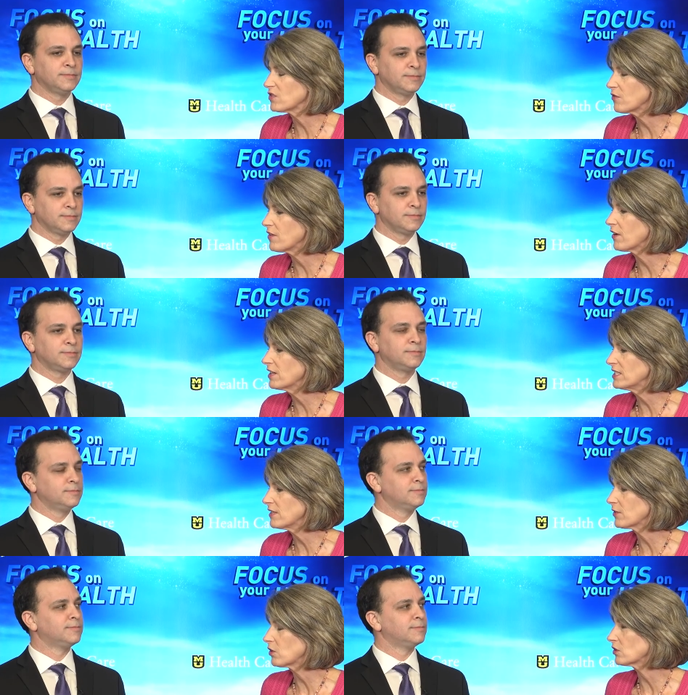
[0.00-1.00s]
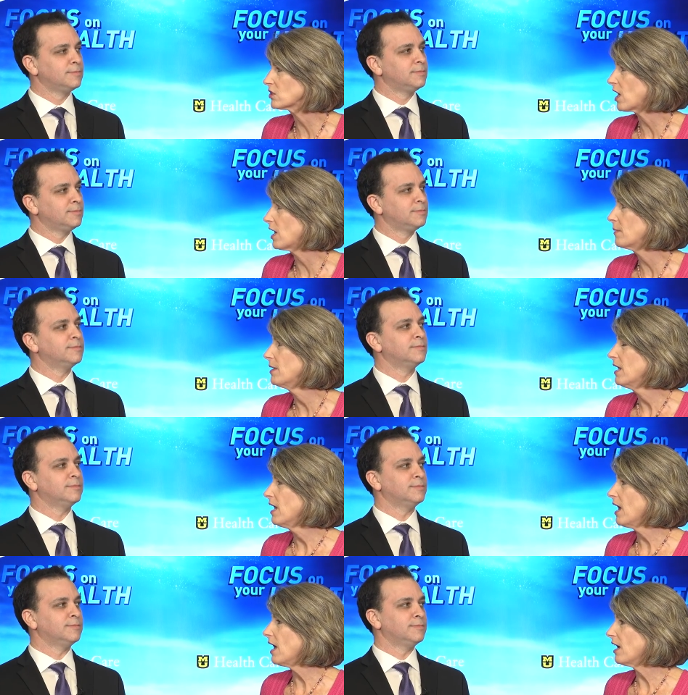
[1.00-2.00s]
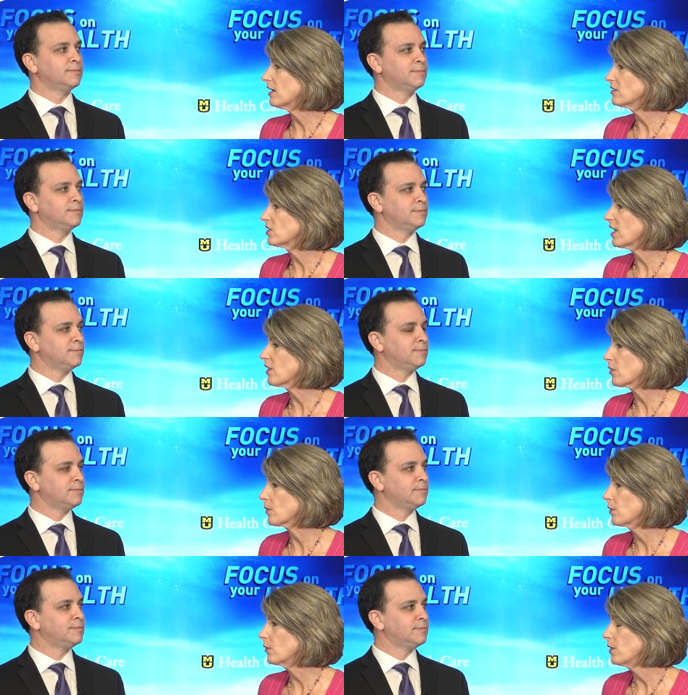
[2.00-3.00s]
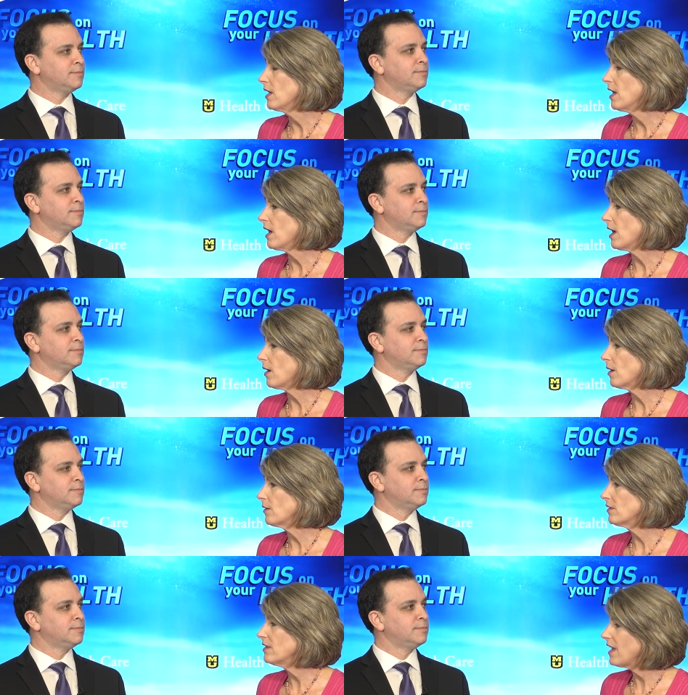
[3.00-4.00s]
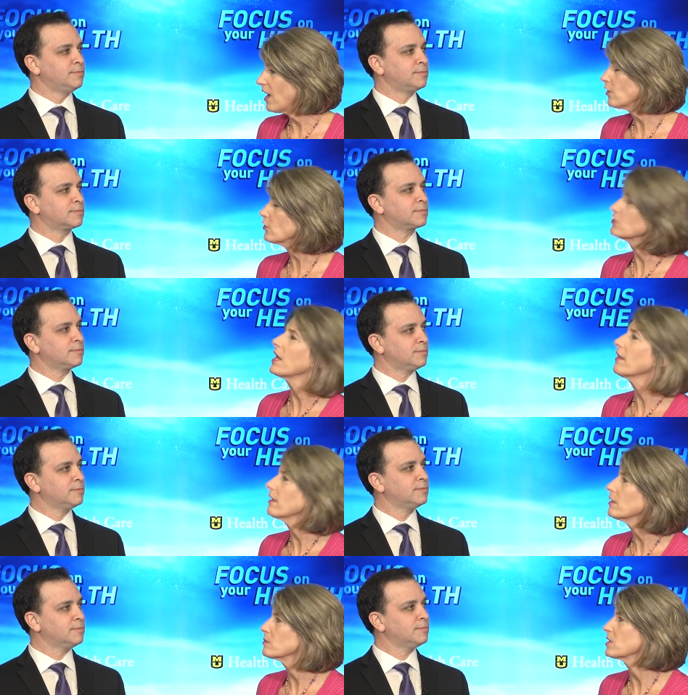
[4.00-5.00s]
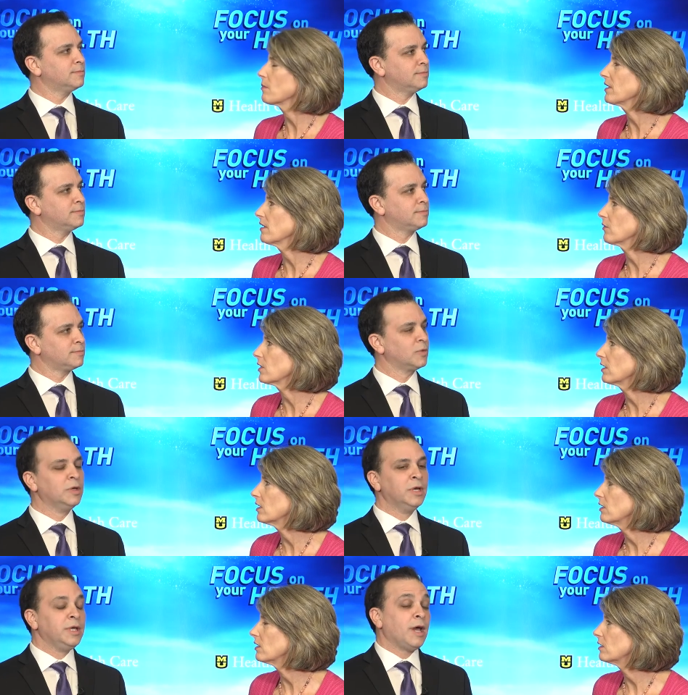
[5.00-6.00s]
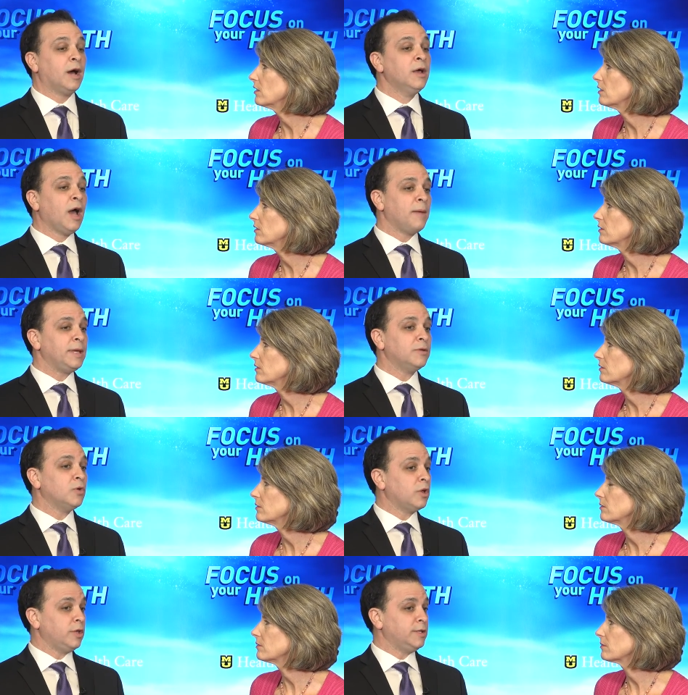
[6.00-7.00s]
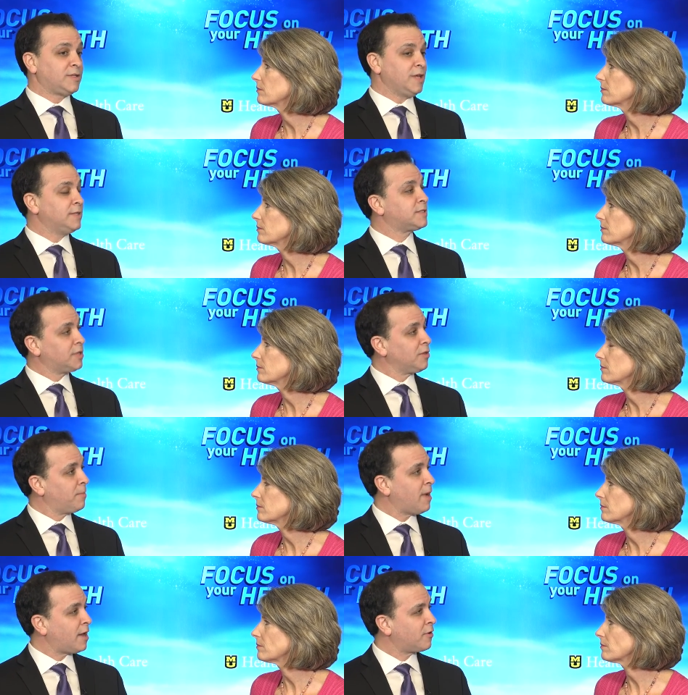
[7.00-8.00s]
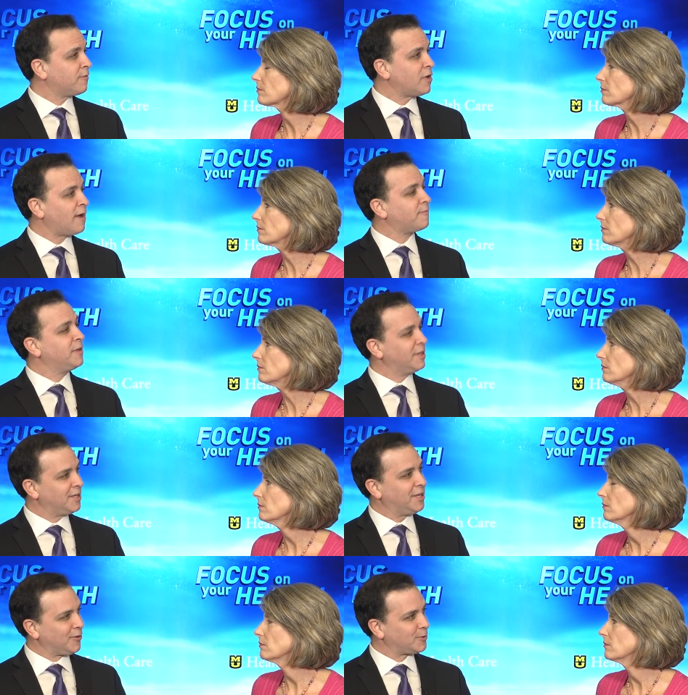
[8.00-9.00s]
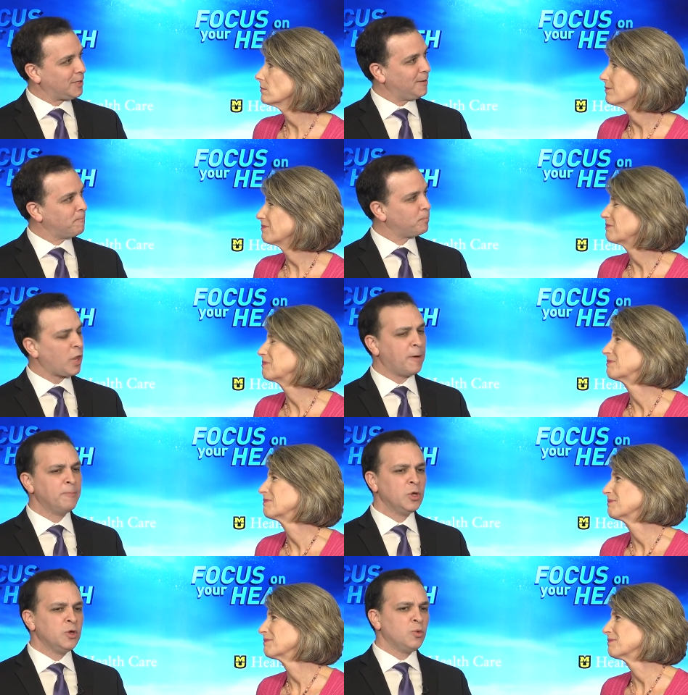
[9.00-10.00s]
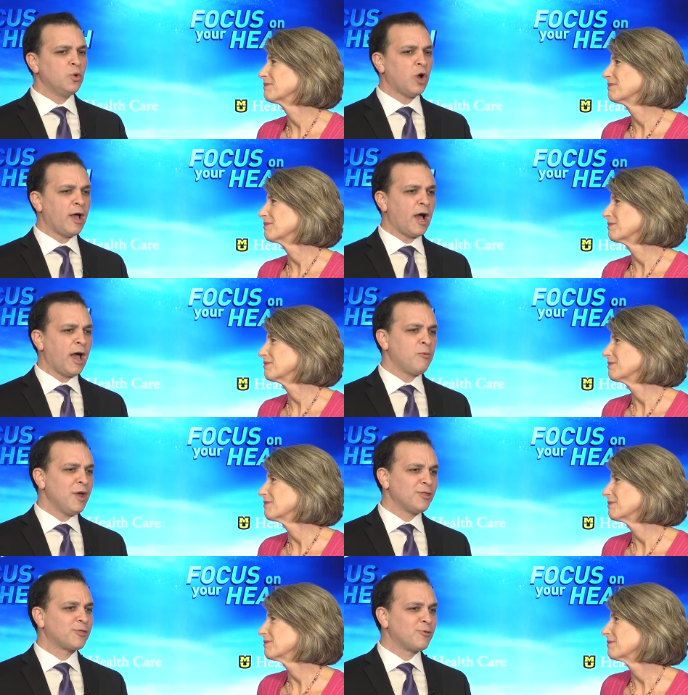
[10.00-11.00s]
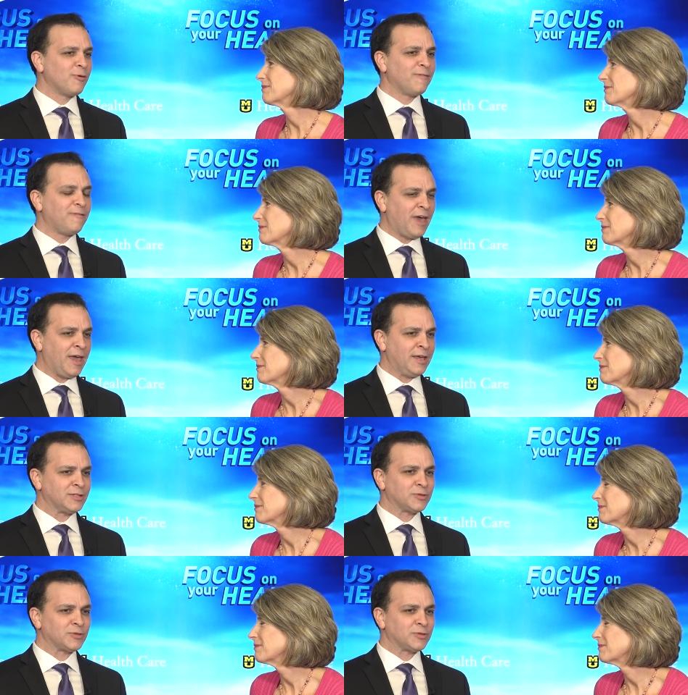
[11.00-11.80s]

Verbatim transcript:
Speaker 1: a very difficult time mm -hmm. uh, to get through now you're telling them something different.
Speaker 2: Yeah, I mean, it's, it's still a matter of not feeling guilty. Uh, I, I, went through a phase